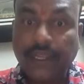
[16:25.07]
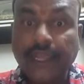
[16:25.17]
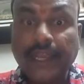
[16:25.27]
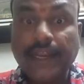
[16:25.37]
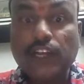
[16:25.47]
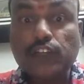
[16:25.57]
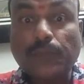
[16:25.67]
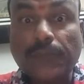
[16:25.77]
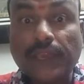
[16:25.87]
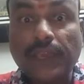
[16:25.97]
He cannot
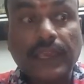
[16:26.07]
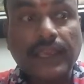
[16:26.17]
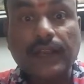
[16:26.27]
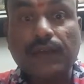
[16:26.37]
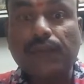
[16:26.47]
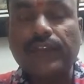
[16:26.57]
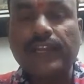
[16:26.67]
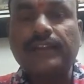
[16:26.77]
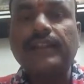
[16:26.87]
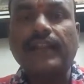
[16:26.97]
speak
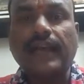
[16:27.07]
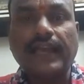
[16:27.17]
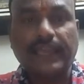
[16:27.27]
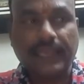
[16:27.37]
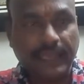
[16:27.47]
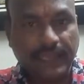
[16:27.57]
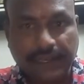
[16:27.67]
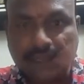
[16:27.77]
fluently like